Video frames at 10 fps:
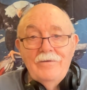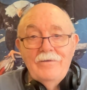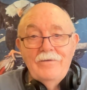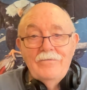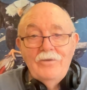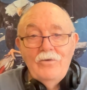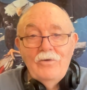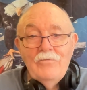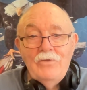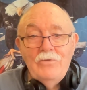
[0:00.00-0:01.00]
So
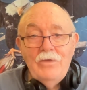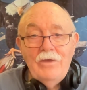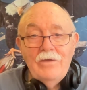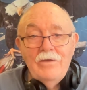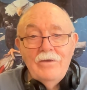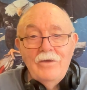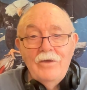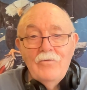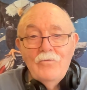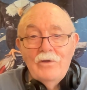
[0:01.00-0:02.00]
if you think
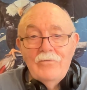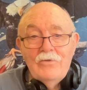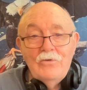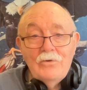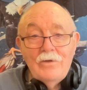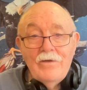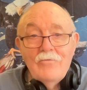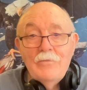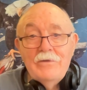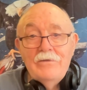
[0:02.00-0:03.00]
whatever your
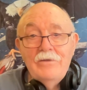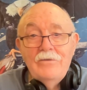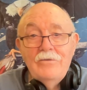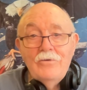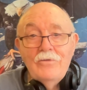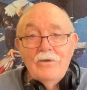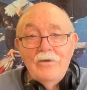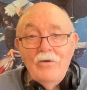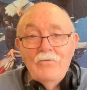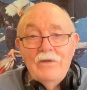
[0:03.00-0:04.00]
government did during the
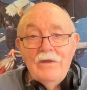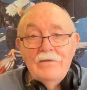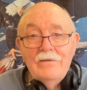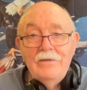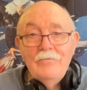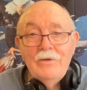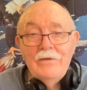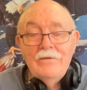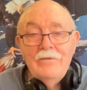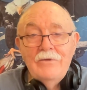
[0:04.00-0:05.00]
COVID-19
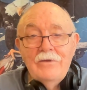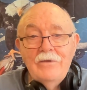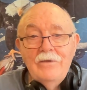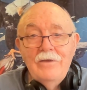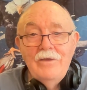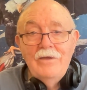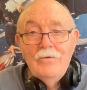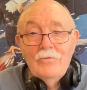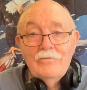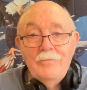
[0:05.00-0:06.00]
pandemic
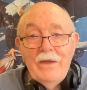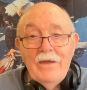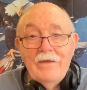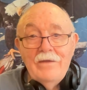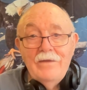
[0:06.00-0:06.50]
was bad,